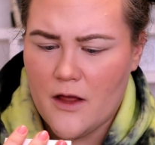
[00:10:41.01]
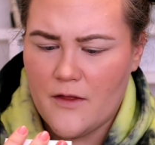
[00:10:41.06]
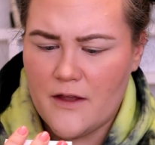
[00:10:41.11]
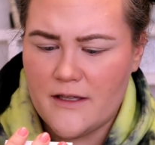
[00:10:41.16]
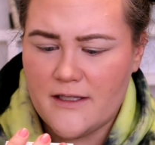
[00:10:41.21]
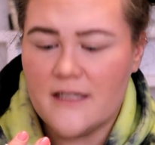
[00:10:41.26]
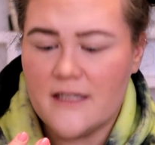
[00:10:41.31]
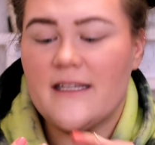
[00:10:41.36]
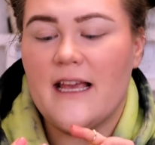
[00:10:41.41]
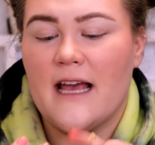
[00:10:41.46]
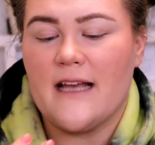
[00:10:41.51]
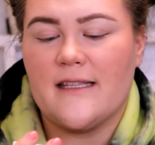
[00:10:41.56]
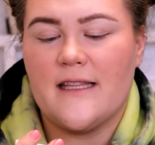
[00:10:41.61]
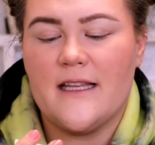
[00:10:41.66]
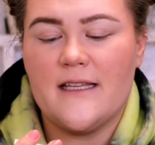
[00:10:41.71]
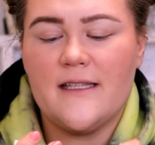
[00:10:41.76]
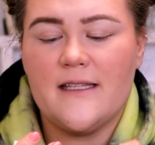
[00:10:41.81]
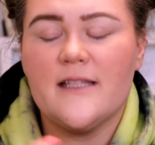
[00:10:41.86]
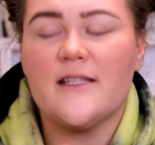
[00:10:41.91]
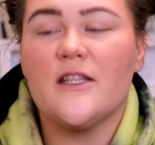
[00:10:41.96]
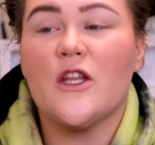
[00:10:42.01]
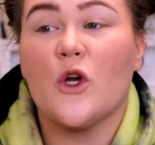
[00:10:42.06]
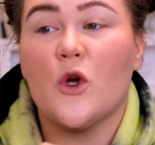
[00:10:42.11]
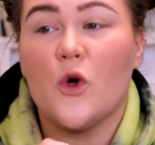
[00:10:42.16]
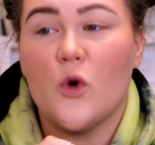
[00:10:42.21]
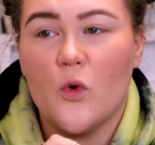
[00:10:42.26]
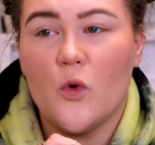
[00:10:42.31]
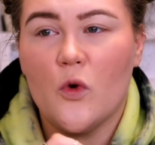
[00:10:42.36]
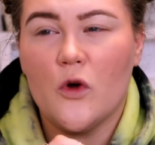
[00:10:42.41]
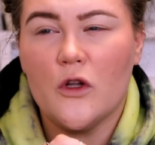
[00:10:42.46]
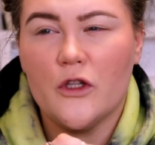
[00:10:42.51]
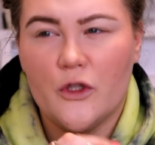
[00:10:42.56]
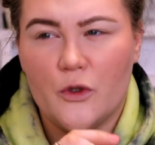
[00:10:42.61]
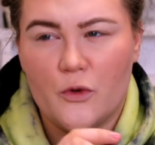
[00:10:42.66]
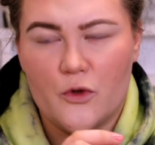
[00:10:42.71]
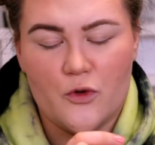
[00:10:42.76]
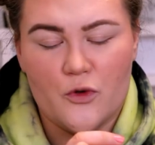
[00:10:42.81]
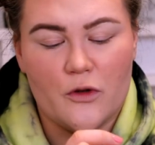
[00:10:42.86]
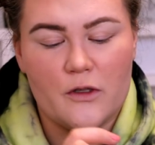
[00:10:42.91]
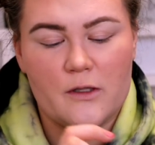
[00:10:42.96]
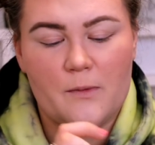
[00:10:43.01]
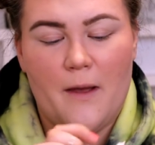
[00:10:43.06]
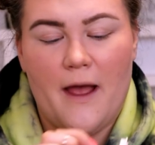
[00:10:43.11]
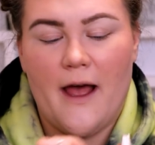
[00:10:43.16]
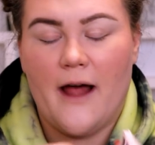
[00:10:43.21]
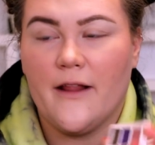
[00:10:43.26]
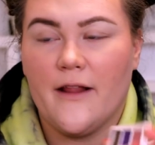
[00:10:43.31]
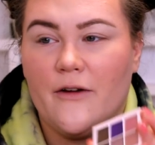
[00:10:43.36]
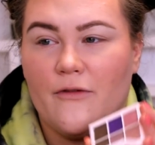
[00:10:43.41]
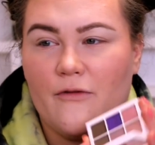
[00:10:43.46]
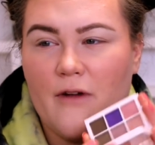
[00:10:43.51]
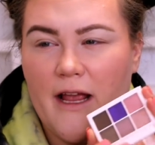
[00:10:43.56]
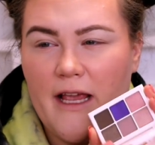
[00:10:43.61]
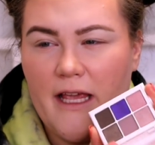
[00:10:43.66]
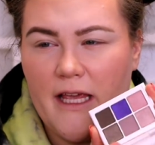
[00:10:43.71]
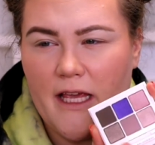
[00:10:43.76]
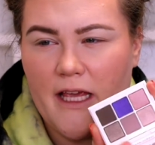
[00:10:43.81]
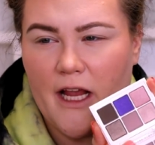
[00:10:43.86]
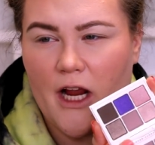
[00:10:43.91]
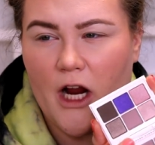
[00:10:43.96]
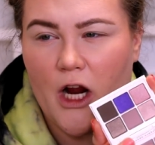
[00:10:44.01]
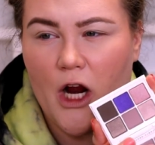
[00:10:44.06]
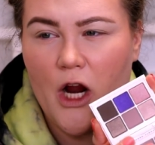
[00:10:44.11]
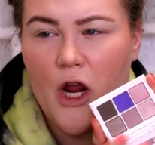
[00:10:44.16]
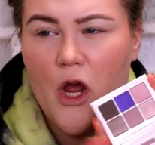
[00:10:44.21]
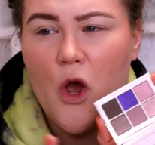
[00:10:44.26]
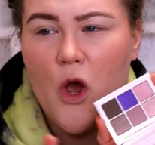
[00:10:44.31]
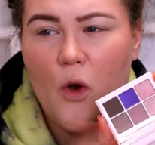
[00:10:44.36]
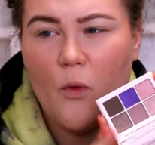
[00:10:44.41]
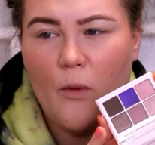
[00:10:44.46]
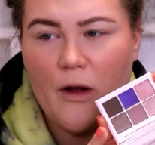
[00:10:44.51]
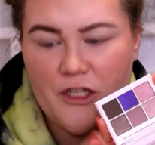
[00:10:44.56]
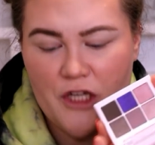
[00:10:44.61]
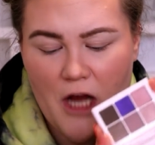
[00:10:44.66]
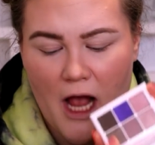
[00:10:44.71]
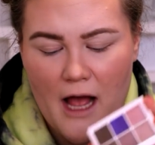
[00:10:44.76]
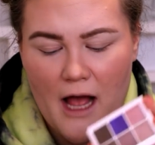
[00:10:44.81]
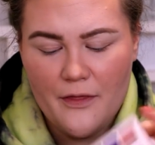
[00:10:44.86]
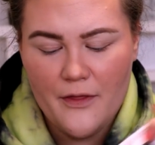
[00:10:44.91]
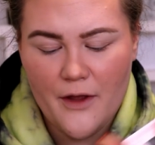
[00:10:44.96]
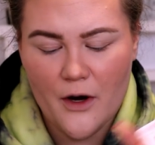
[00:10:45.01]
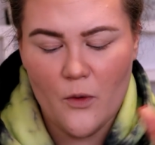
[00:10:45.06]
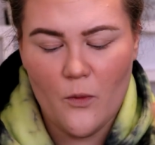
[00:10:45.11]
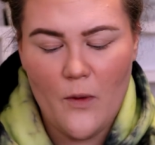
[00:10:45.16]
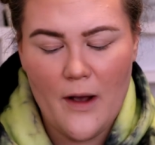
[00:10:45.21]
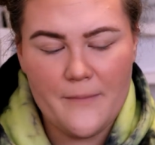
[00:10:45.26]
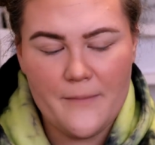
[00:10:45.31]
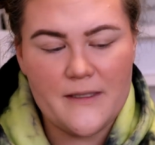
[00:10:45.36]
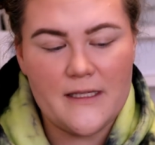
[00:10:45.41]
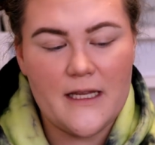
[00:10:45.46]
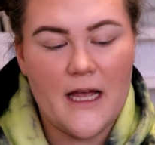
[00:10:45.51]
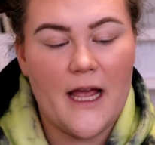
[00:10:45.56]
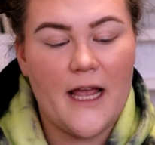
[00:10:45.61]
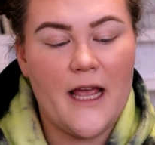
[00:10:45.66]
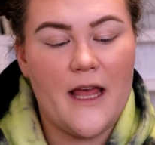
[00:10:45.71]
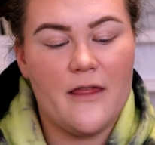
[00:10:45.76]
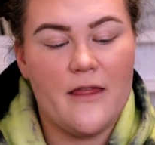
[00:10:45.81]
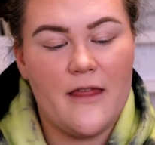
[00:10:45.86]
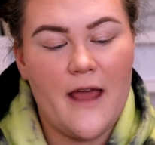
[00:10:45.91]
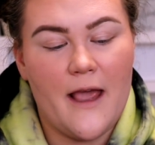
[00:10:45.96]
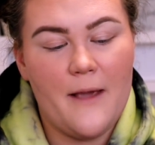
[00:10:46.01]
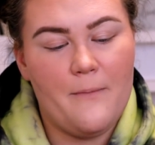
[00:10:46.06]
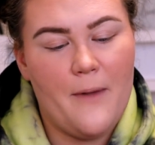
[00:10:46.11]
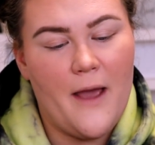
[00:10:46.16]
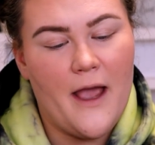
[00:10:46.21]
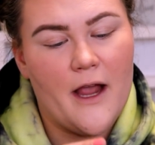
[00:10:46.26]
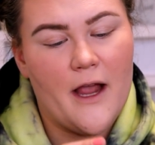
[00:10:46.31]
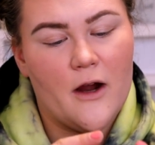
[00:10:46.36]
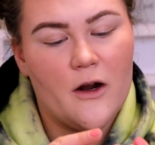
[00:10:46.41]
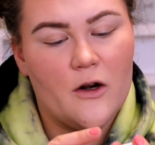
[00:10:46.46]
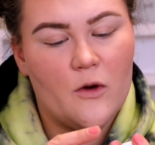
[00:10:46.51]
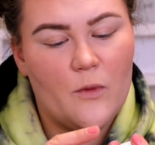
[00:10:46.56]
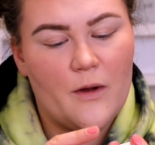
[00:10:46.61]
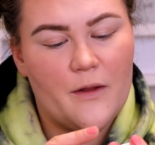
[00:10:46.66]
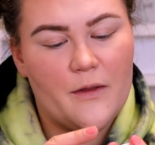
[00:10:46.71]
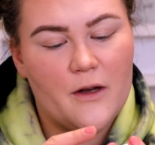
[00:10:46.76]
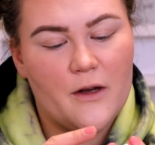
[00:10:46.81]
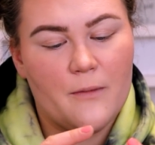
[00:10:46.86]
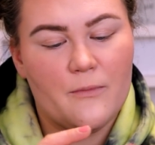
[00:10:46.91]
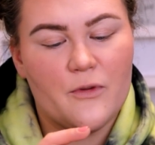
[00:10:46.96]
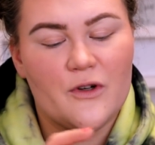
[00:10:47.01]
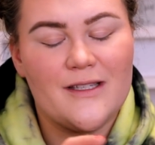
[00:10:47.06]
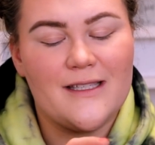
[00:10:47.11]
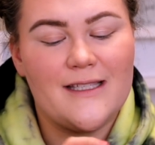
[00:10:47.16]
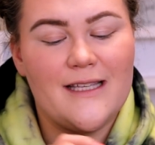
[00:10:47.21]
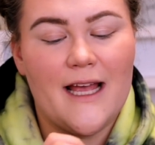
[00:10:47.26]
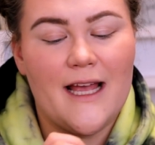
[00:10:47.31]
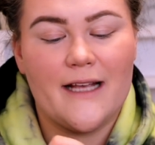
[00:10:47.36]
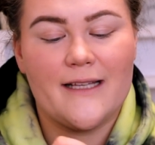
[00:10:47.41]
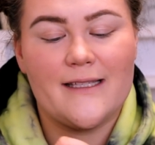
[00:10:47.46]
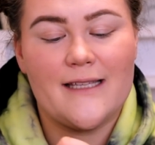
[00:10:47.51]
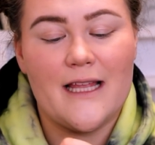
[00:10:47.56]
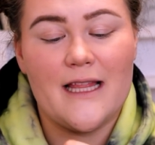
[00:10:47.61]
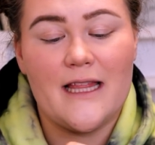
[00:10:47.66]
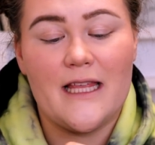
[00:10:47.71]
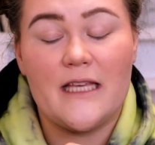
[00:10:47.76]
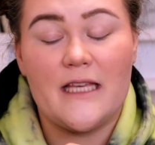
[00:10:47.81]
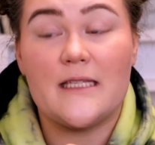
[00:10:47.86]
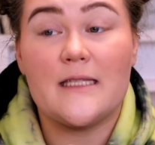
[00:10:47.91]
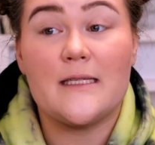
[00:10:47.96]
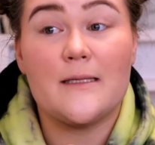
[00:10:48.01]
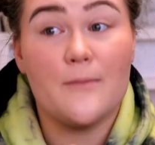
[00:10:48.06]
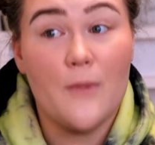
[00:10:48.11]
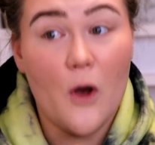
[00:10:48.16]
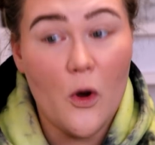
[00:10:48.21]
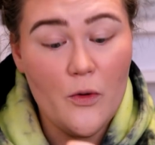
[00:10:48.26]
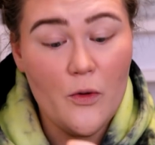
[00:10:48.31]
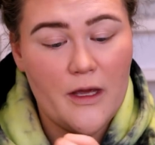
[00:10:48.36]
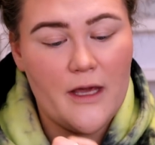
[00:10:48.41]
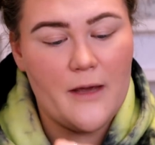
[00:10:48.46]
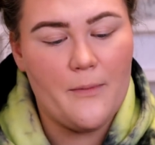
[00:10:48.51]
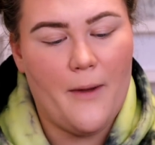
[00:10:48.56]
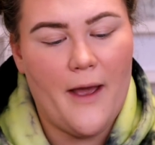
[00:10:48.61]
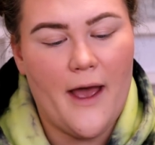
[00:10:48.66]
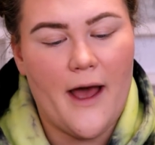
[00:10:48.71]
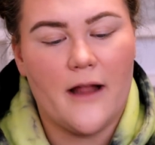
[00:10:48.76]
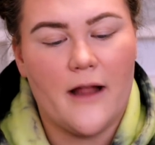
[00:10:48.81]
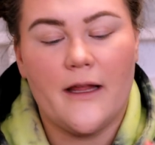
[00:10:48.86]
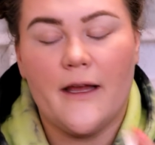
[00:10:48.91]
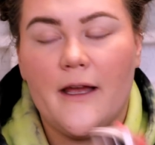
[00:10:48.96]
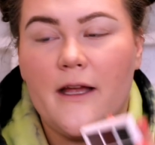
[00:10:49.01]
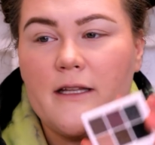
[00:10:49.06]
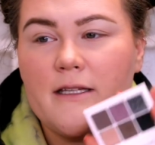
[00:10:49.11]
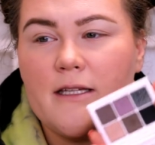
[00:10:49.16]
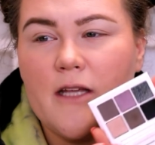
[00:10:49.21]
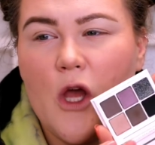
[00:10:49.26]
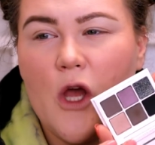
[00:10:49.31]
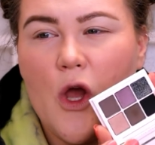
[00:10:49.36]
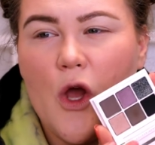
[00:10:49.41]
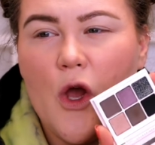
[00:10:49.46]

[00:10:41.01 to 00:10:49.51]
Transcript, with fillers: This is, yes, this is the Cool Neutrals palette right here, which on their website, they paired with number six, the Smoky palette,